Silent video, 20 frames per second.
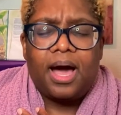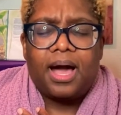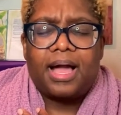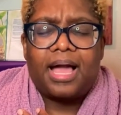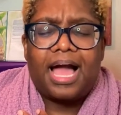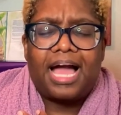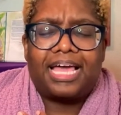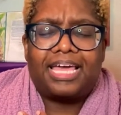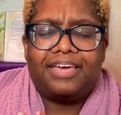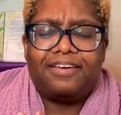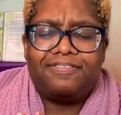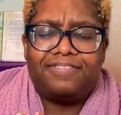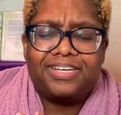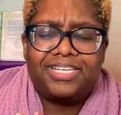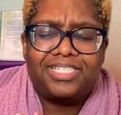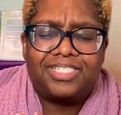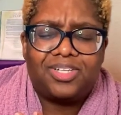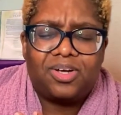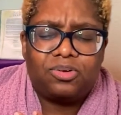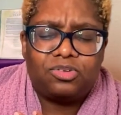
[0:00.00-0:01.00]
God, give
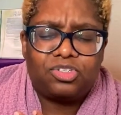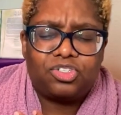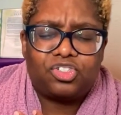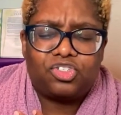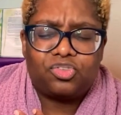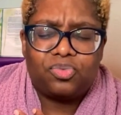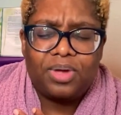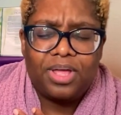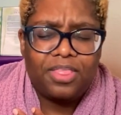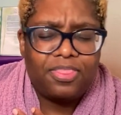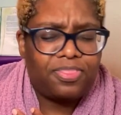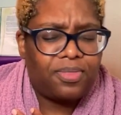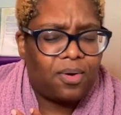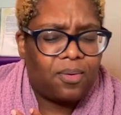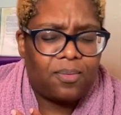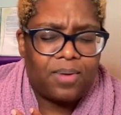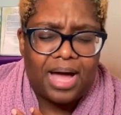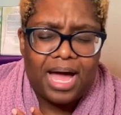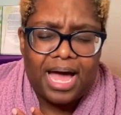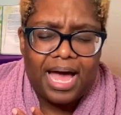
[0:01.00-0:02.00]
us your strength, oh
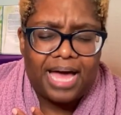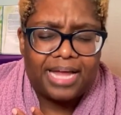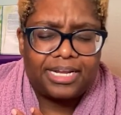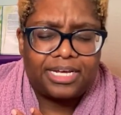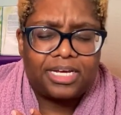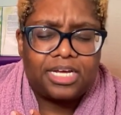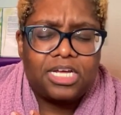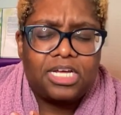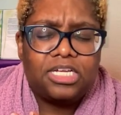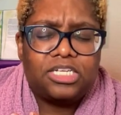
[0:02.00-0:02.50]
God,